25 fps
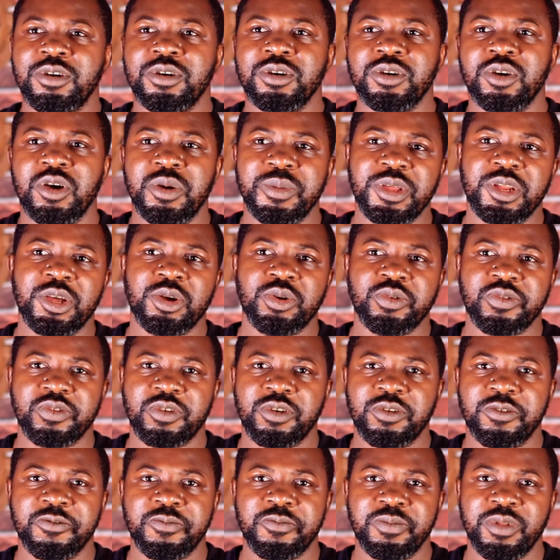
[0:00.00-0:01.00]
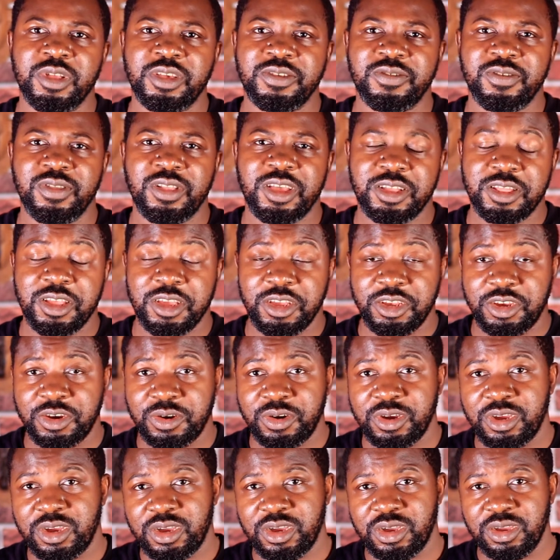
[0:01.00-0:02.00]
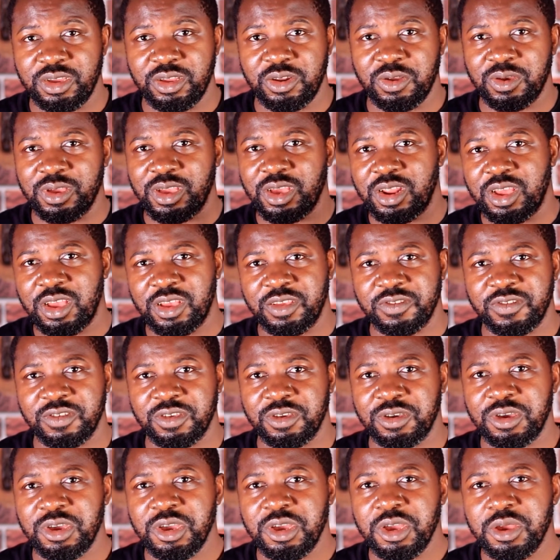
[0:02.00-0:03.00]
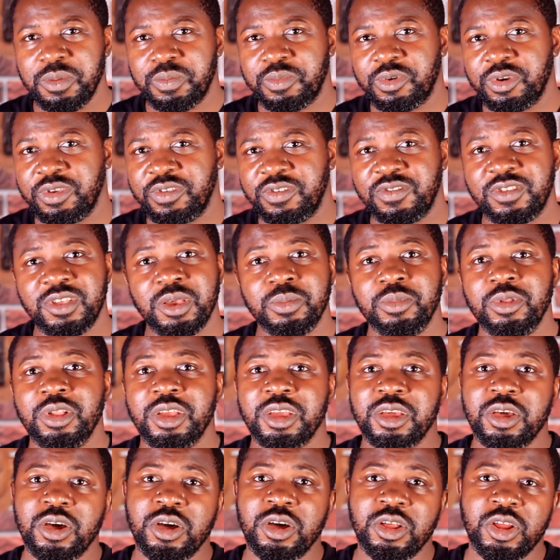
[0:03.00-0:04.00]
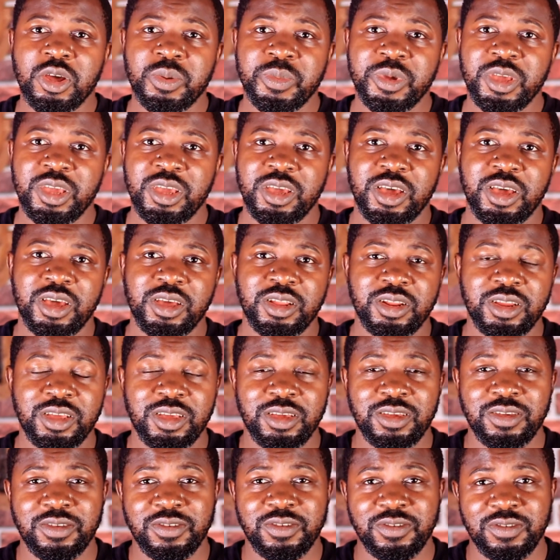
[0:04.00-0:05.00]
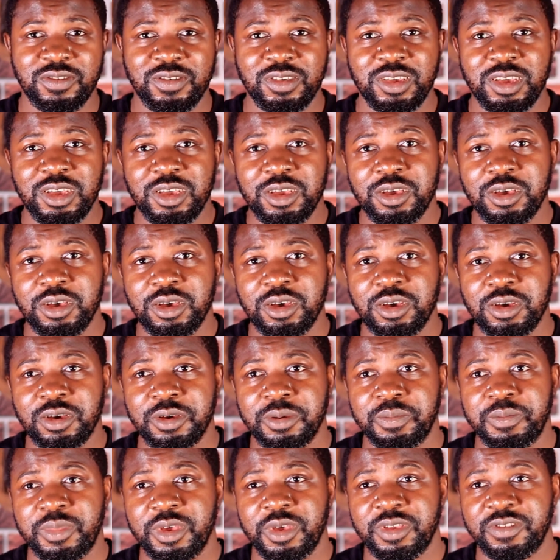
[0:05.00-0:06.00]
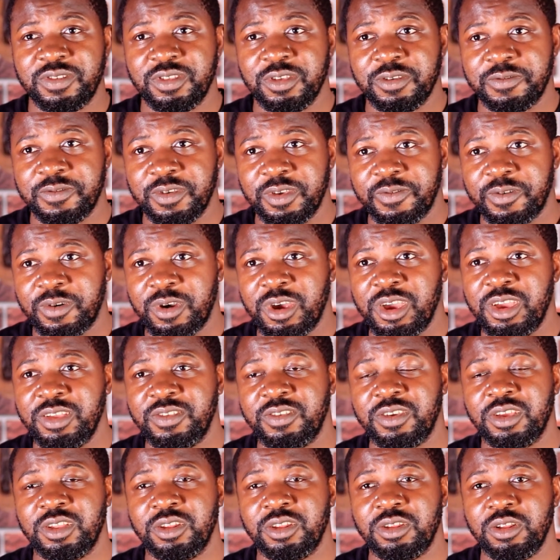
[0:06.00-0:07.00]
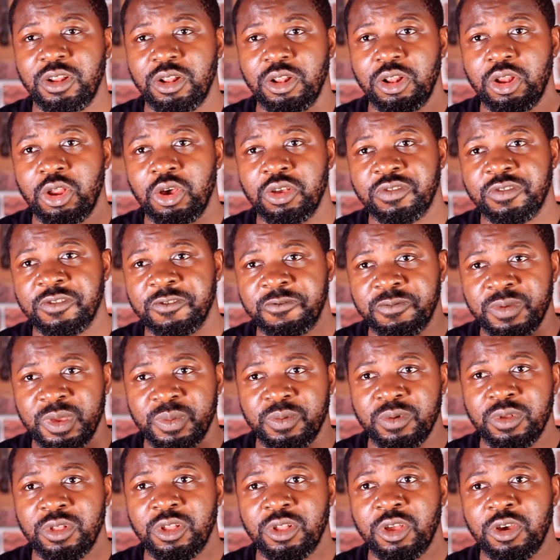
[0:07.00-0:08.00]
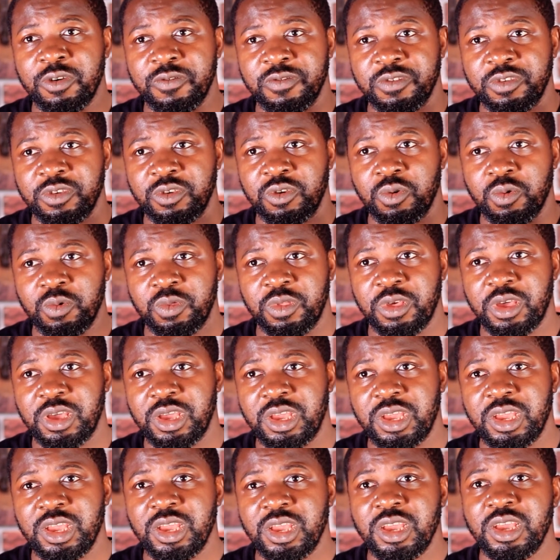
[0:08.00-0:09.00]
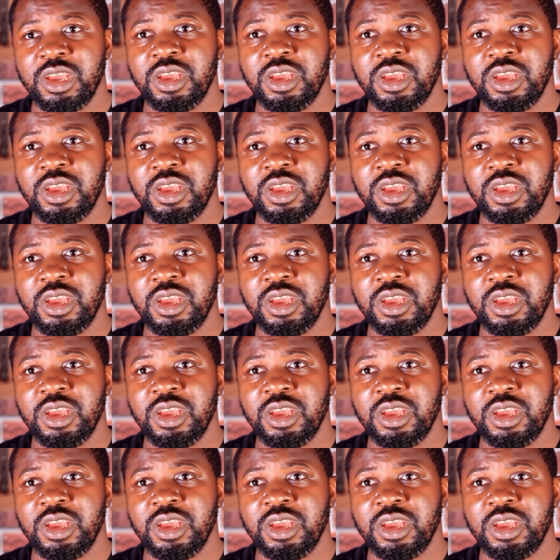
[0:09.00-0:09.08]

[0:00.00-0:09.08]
coming out of places like Nigeria. Ghana has a pretty stable economy and is a personal favorite, and lots of people love to go there.